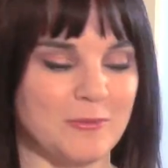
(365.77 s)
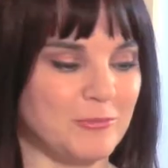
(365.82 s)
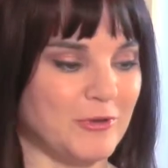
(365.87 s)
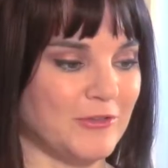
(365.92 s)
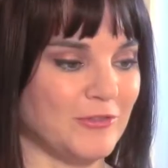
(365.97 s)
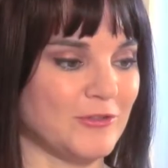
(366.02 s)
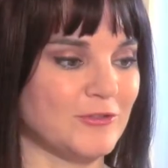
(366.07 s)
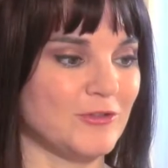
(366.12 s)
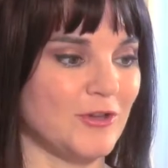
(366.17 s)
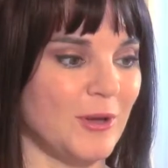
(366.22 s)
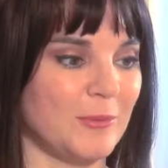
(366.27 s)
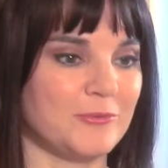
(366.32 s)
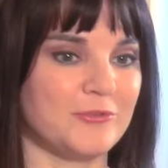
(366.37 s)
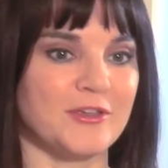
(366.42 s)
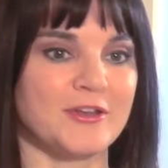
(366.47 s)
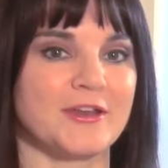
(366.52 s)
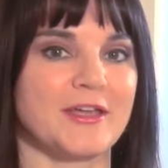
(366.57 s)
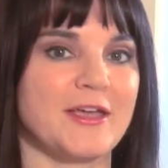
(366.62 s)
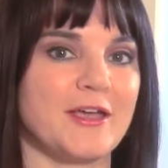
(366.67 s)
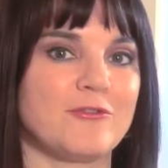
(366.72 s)
pick the tops
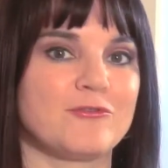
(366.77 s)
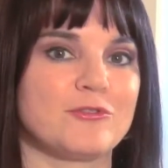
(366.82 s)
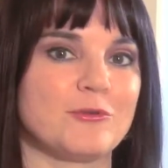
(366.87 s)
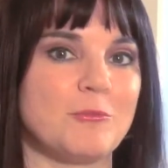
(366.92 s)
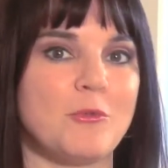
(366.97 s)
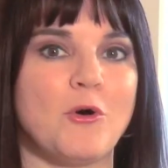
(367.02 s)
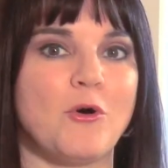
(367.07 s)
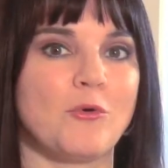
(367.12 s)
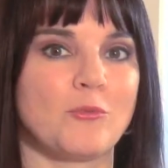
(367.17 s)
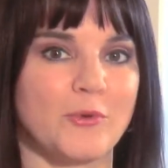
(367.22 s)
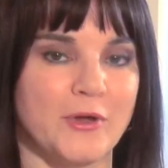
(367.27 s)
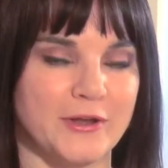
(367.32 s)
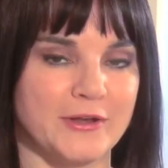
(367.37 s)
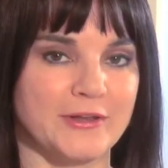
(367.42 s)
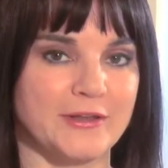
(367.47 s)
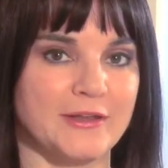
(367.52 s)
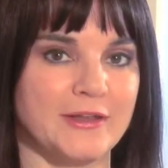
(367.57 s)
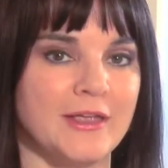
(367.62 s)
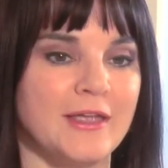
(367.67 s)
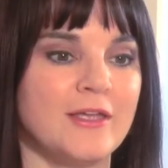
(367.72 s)
and I have them all
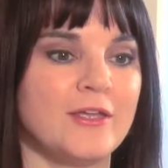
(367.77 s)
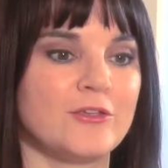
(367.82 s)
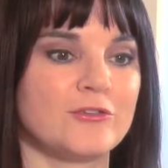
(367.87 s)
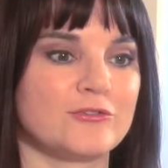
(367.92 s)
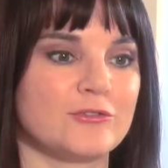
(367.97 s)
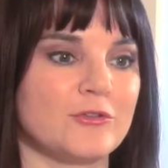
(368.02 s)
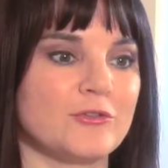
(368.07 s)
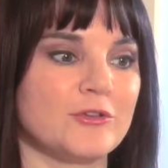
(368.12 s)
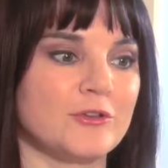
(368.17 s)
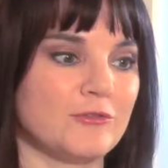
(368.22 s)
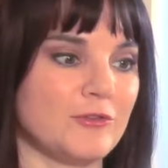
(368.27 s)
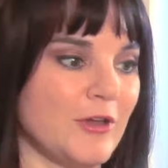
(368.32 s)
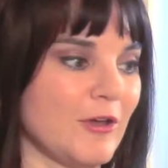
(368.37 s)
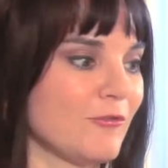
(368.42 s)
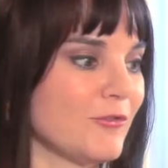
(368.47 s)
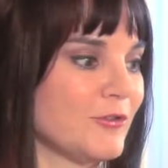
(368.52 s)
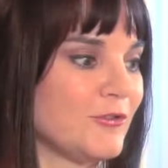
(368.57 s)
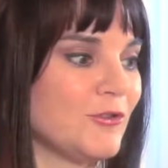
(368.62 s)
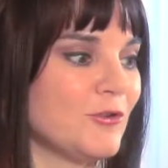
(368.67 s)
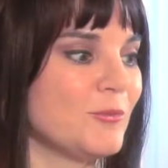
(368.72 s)
ready so that
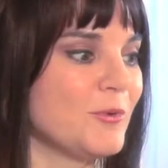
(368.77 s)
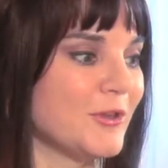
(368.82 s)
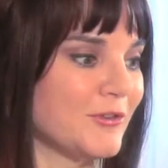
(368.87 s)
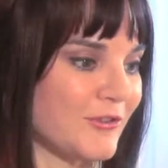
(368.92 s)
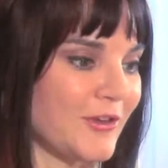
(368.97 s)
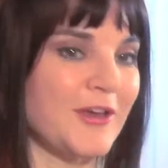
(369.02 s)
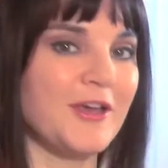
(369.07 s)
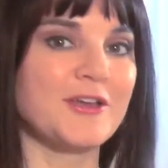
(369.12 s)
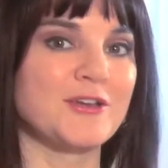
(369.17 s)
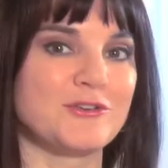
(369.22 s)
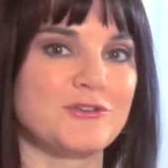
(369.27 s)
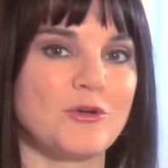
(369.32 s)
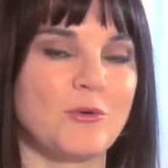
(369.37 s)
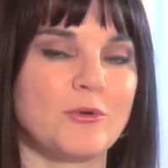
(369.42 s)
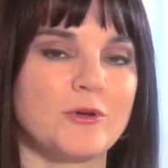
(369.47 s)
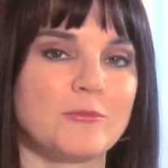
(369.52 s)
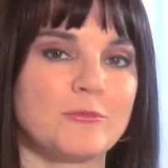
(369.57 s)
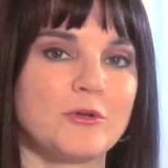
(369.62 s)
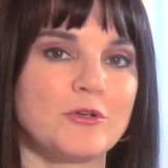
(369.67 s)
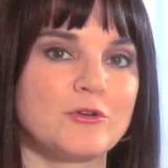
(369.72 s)
every 2 weeks I kind of know
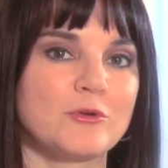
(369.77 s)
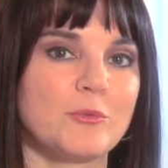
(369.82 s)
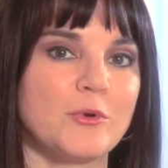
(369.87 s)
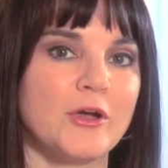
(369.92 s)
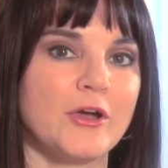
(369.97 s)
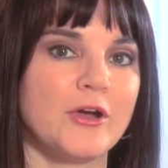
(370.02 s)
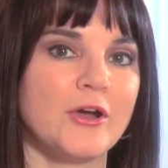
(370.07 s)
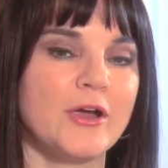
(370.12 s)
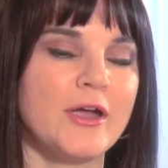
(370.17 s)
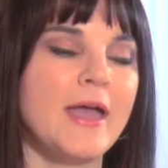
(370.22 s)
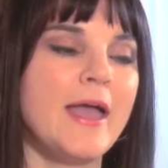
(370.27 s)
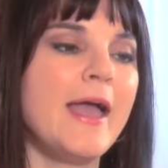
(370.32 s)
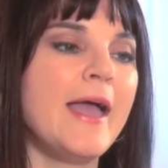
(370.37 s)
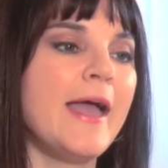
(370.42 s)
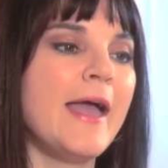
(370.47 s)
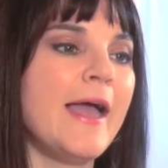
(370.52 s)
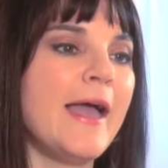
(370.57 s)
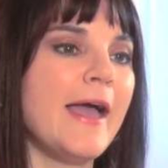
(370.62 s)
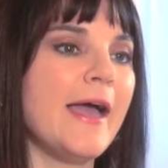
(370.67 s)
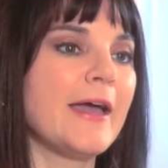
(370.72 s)
what I'm going to wear.
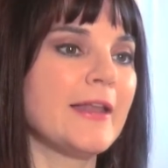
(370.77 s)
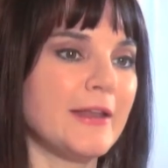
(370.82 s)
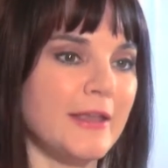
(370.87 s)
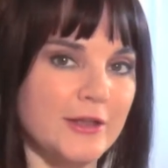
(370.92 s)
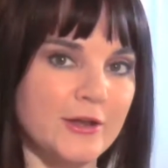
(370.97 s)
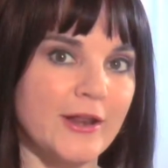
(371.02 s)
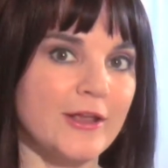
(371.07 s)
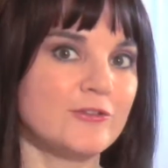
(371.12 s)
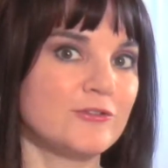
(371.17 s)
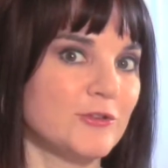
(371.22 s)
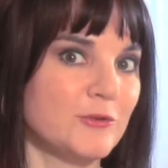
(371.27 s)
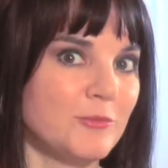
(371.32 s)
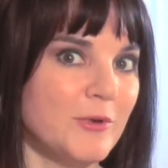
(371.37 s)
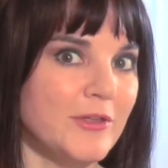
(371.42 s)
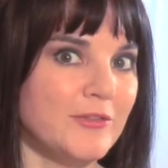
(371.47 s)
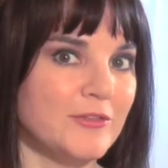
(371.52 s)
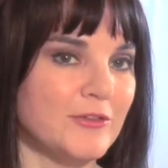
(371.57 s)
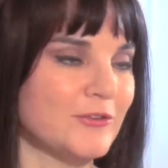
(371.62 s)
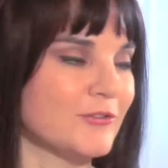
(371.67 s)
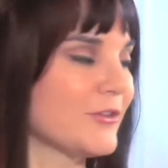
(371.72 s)
And I had actually
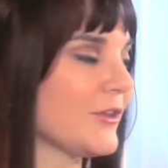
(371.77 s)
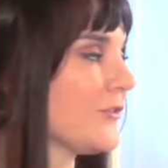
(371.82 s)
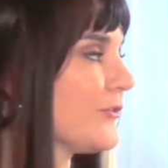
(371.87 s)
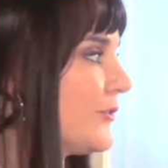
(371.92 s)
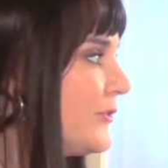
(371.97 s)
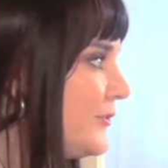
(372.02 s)
read this as a